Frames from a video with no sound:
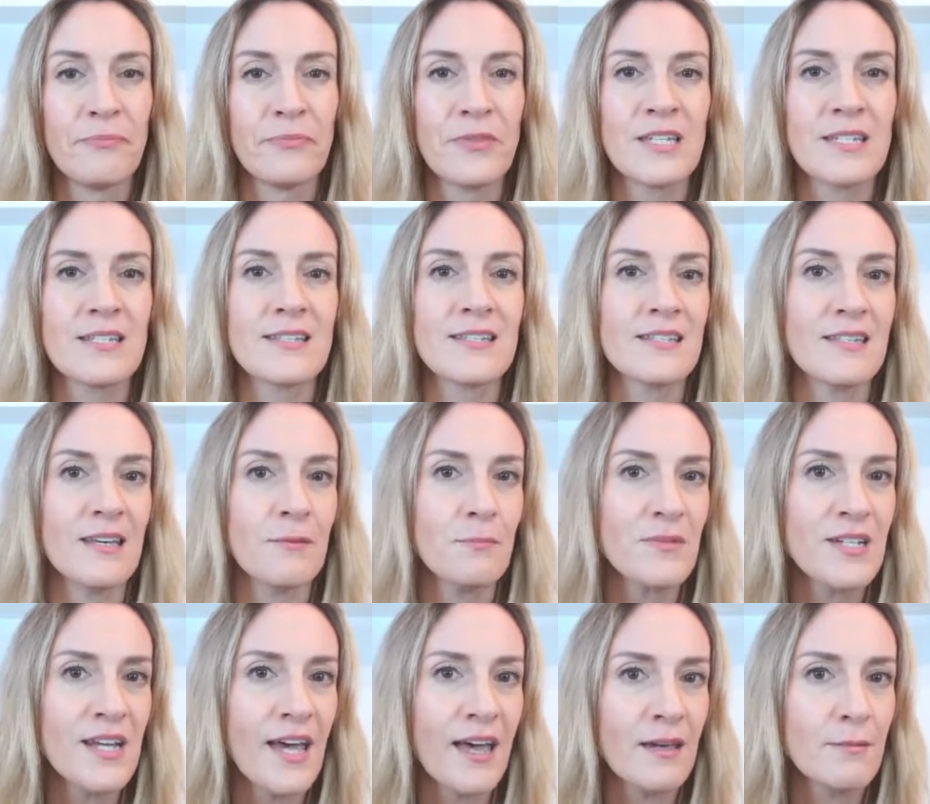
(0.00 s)

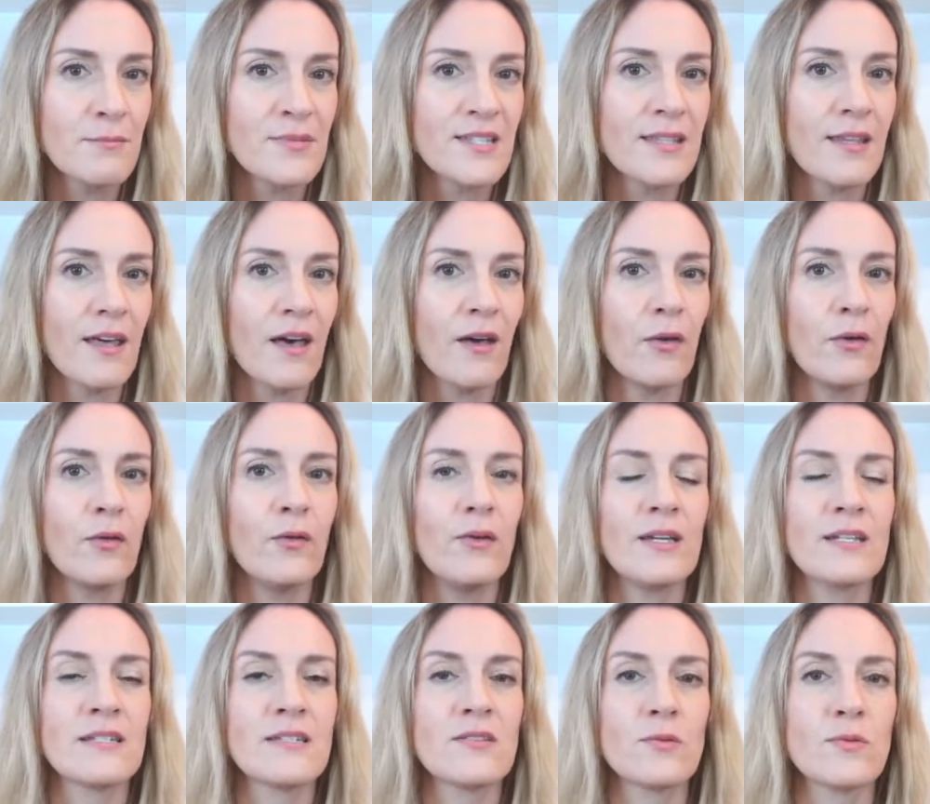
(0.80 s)
Sometimes though,
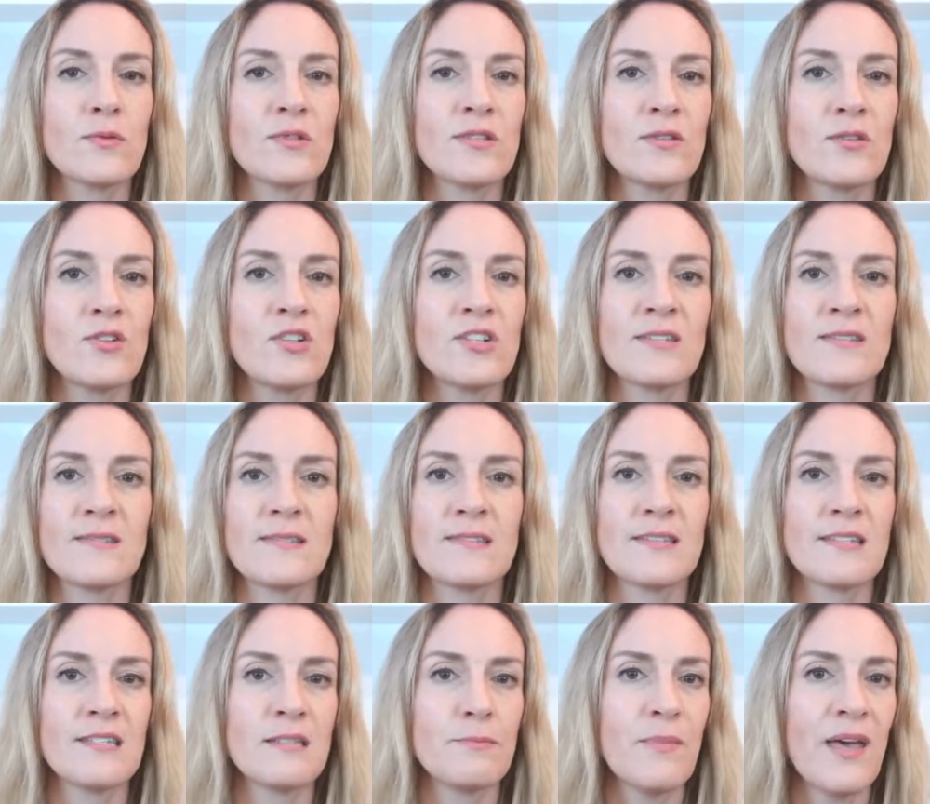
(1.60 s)
it's also just
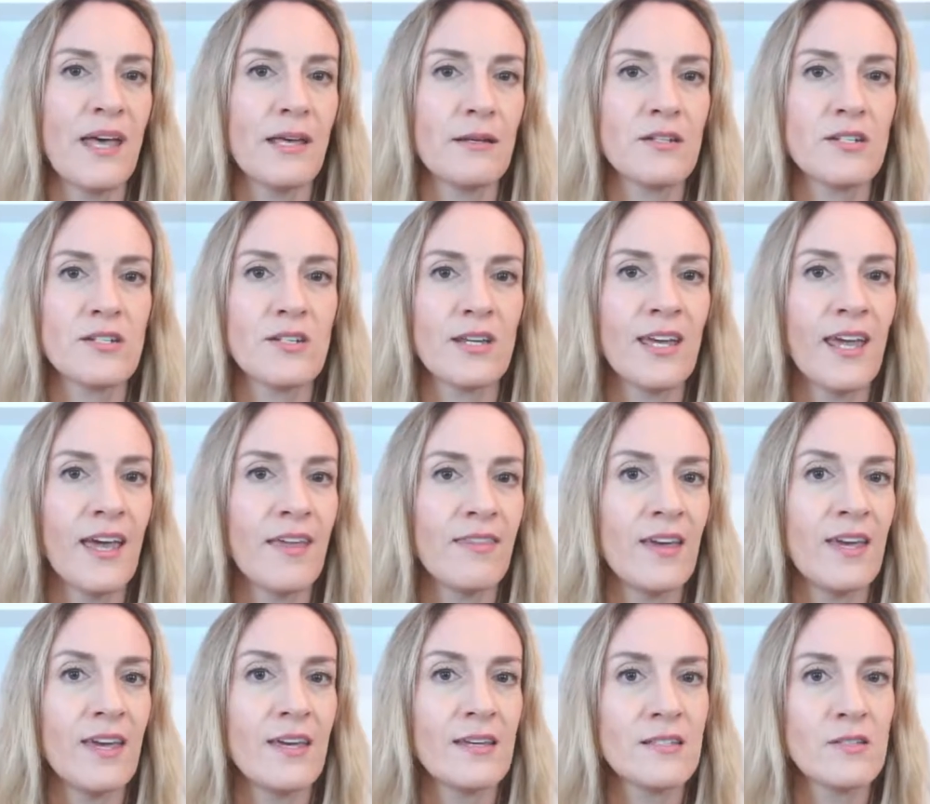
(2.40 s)
spelled
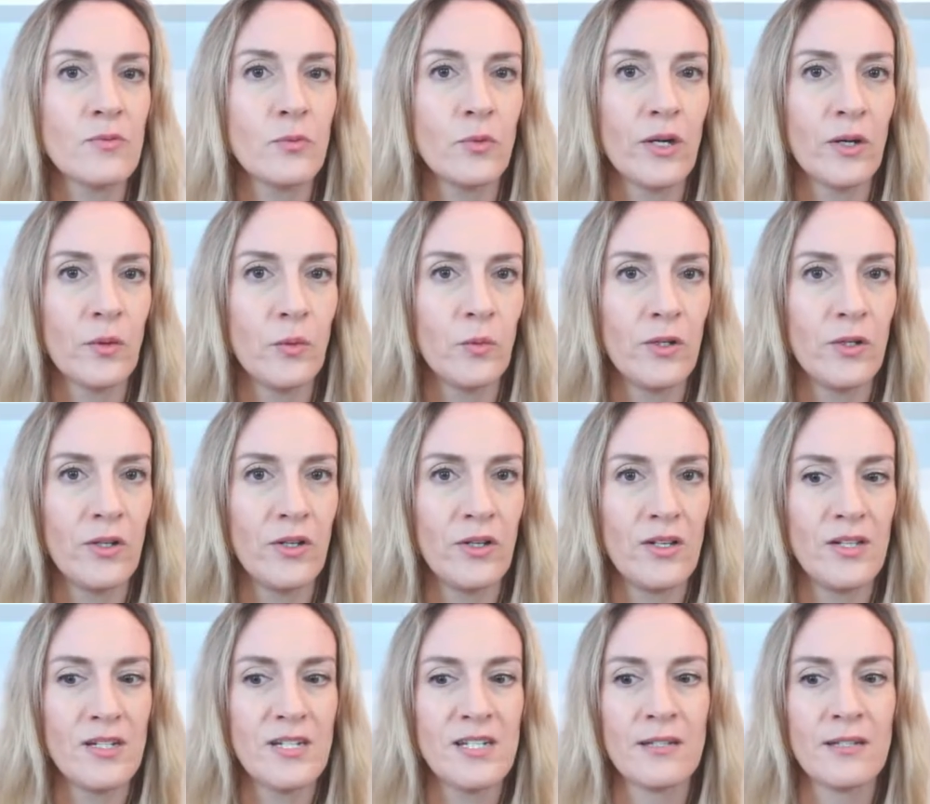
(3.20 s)
together as one
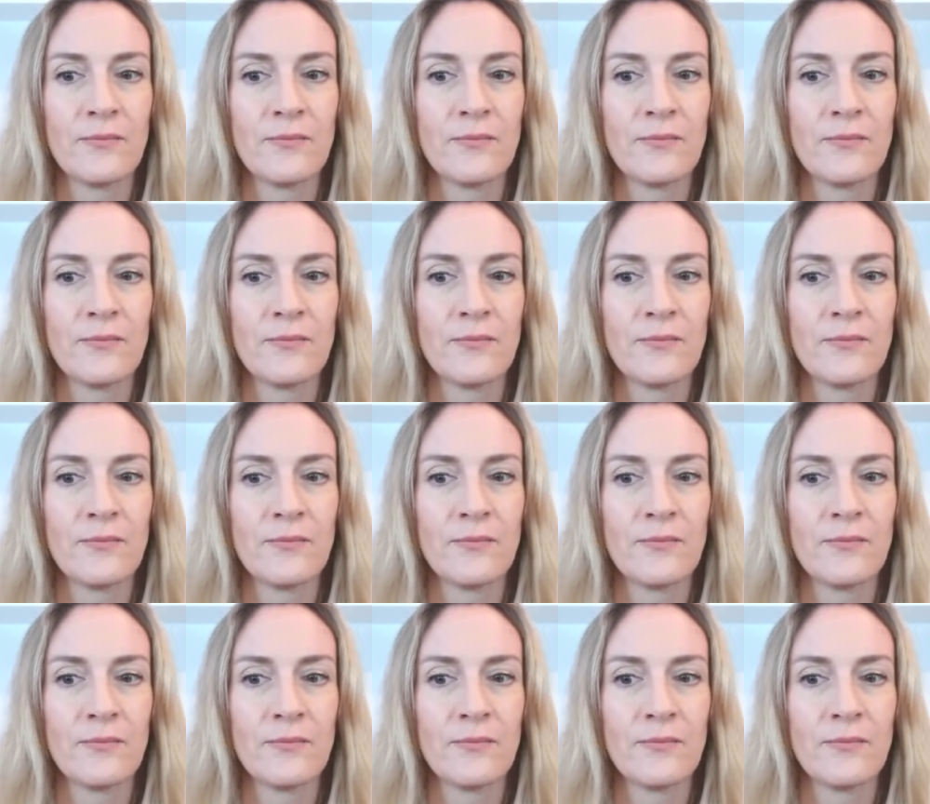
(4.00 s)
word.